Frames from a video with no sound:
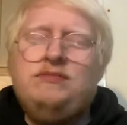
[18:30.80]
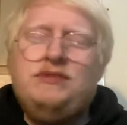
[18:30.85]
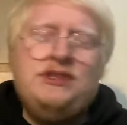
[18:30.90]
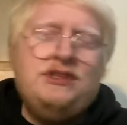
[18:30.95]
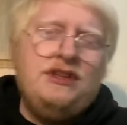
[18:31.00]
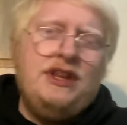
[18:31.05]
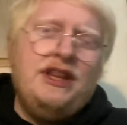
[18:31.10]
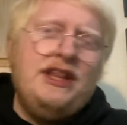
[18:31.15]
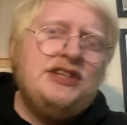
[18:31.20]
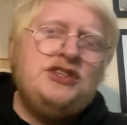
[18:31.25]

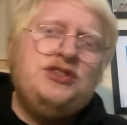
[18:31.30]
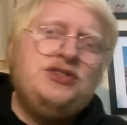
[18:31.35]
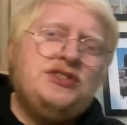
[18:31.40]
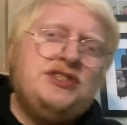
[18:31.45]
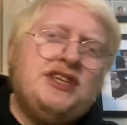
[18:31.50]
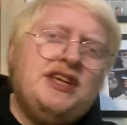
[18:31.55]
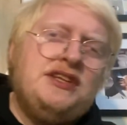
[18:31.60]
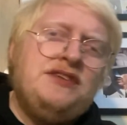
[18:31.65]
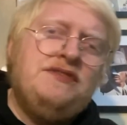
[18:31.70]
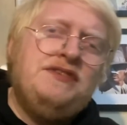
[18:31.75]
Let's just
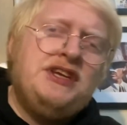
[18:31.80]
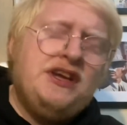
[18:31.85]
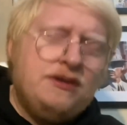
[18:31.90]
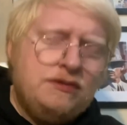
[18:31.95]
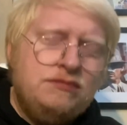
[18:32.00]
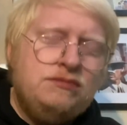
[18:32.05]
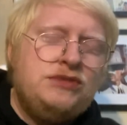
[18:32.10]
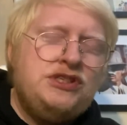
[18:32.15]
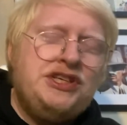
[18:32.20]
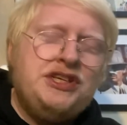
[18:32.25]
end the video.
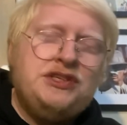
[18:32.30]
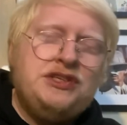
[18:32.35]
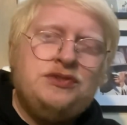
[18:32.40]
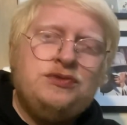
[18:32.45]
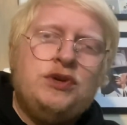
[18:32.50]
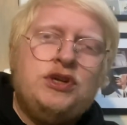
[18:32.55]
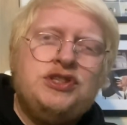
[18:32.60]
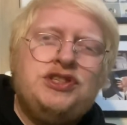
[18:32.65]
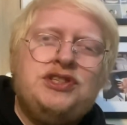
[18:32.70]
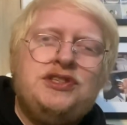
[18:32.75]
Cheers for
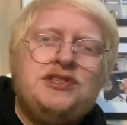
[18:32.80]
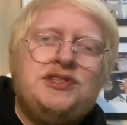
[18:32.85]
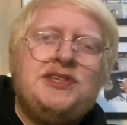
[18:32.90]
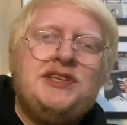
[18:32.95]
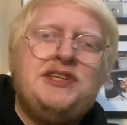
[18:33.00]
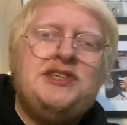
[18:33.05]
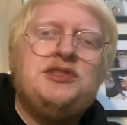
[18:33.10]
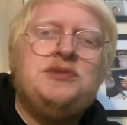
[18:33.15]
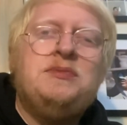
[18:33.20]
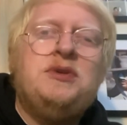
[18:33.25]
watching. See
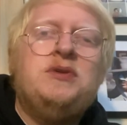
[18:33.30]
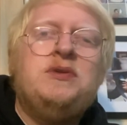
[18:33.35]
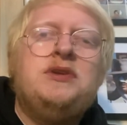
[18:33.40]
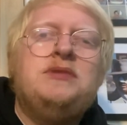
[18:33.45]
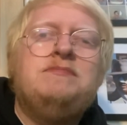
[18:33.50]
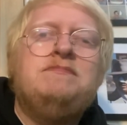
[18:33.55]
you tomorrow.